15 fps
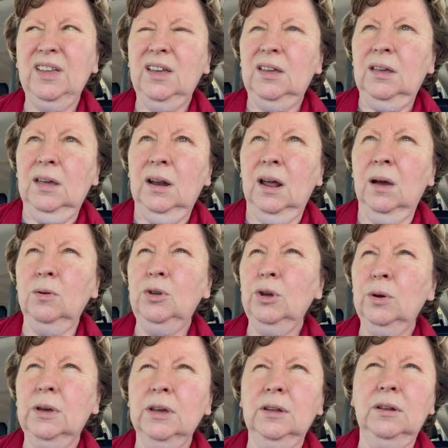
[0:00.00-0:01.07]

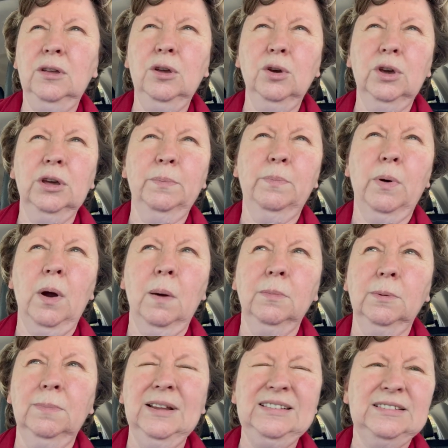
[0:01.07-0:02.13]
You could
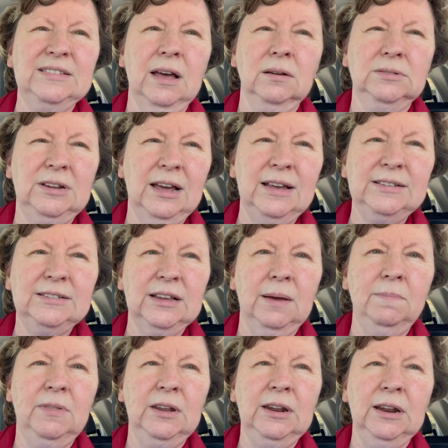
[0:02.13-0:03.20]
probably saute
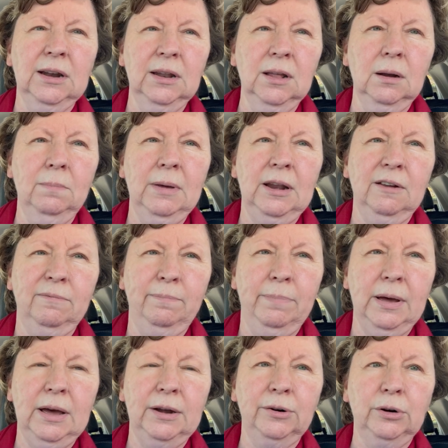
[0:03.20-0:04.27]
something in a little bit of
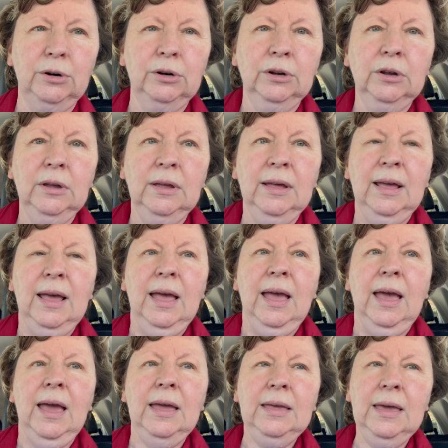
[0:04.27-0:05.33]
butter
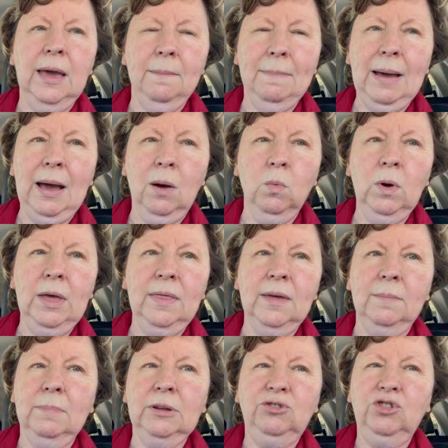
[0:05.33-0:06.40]
and get by with
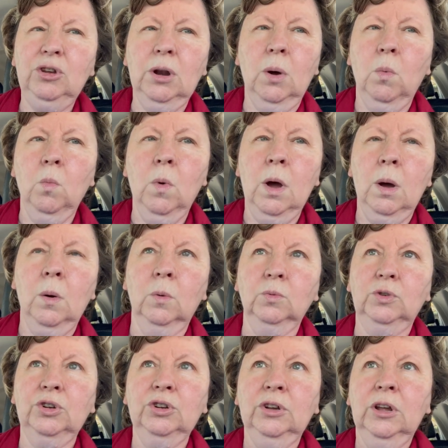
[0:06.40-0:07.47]
it, but you don't
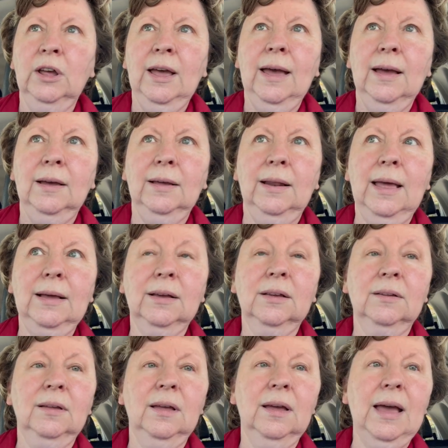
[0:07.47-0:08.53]
want
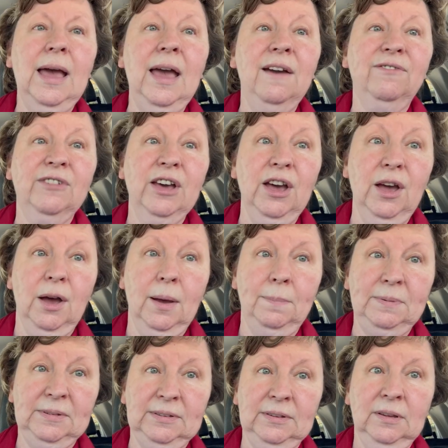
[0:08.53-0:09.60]
half
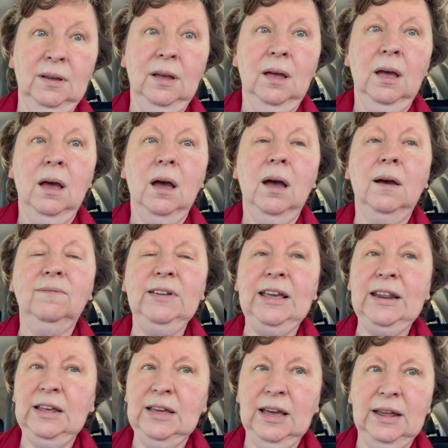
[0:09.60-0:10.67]
cups of
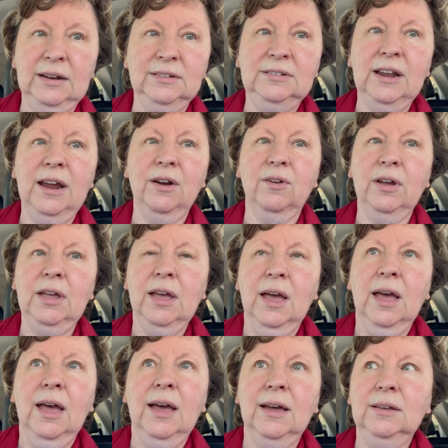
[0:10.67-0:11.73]
any kind of dairy.
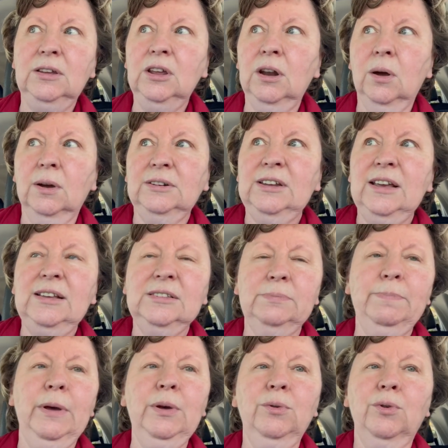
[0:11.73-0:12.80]
A
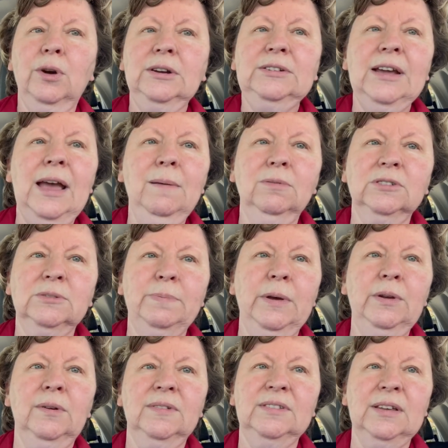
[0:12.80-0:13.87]
teaspoon or a
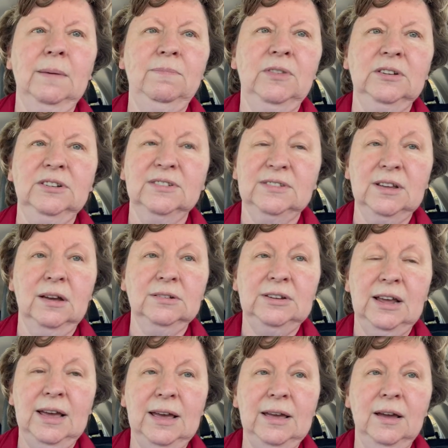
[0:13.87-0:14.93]
tablespoon of something to
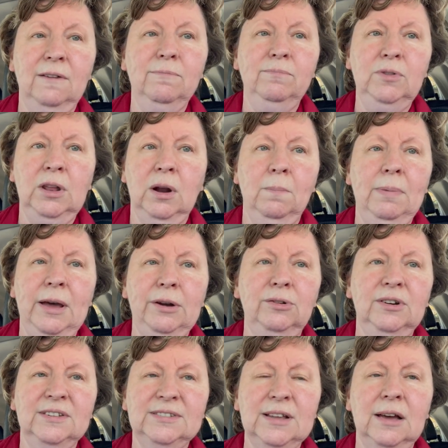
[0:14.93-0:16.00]
saute,
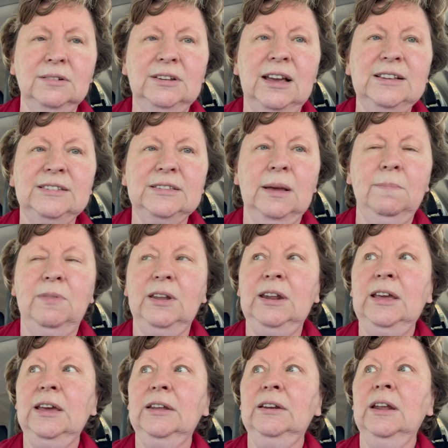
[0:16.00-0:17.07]
butter to saute something
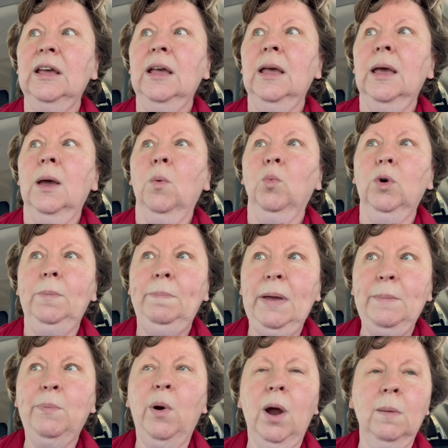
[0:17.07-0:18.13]
in would
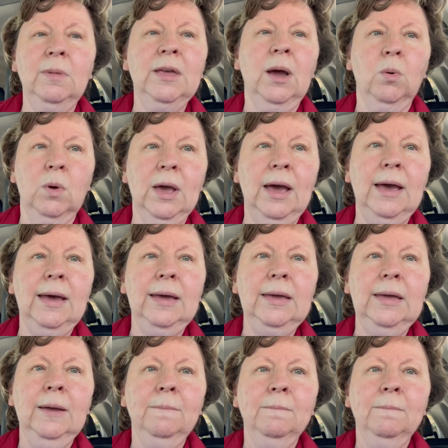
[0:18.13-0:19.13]
be probably okay,